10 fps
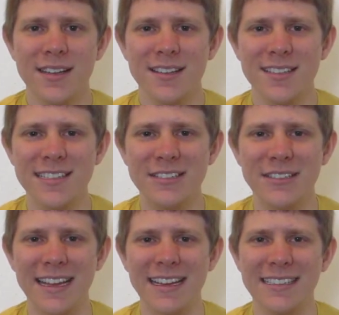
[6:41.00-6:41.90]
still,
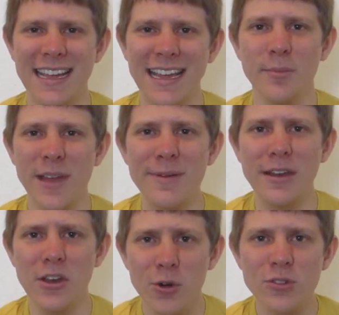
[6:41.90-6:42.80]
like, dang, baby
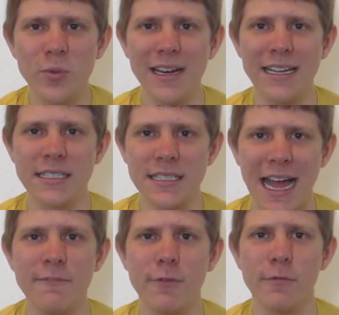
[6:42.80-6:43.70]
knows when it's
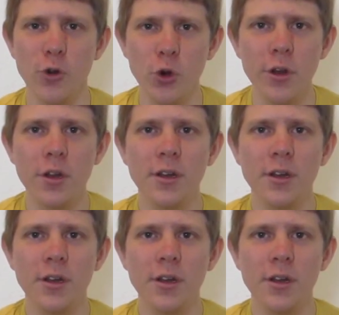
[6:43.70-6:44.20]
time for food.